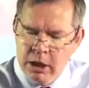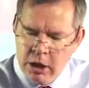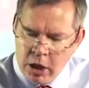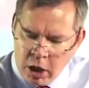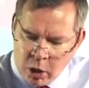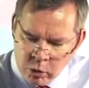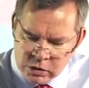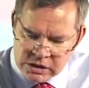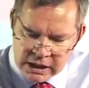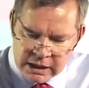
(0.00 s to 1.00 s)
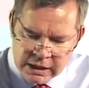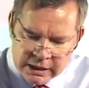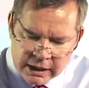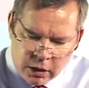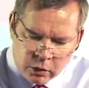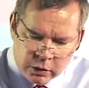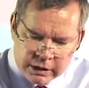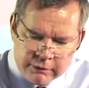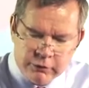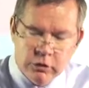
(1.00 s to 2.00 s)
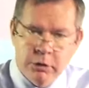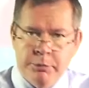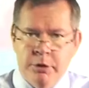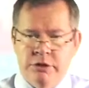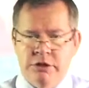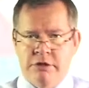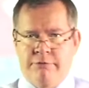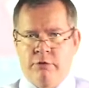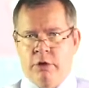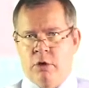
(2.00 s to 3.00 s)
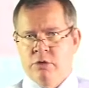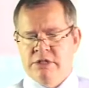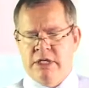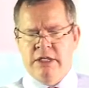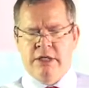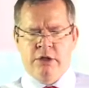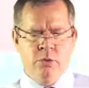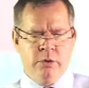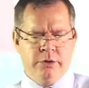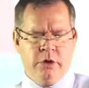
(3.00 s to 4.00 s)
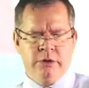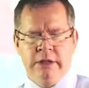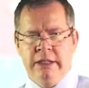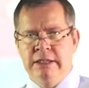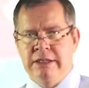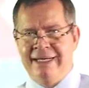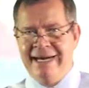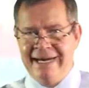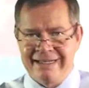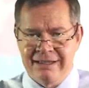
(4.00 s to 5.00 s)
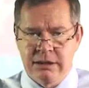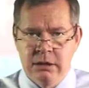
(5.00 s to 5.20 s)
Wholesaler now, if you're the purchaser for the wholesaler, you will not interact